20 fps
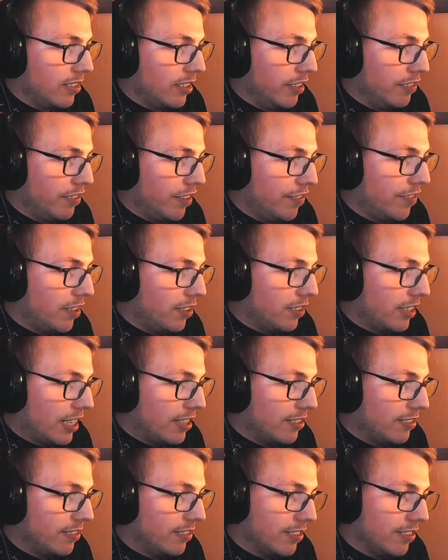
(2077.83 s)
If I fall
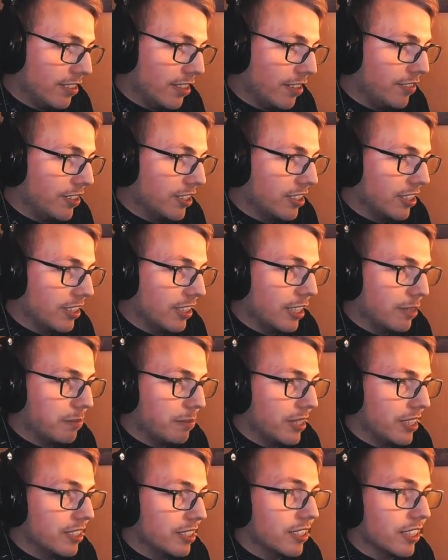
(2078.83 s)
down, obviously that
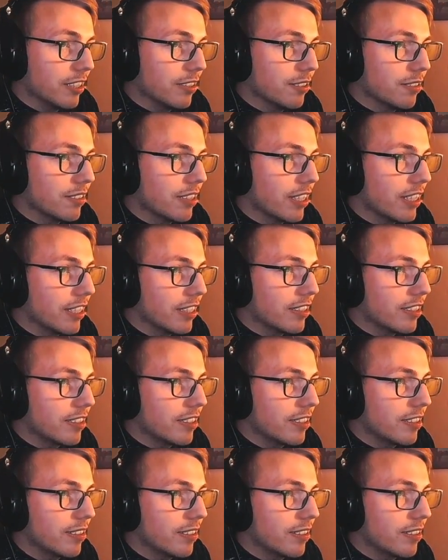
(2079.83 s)
means I don't get it.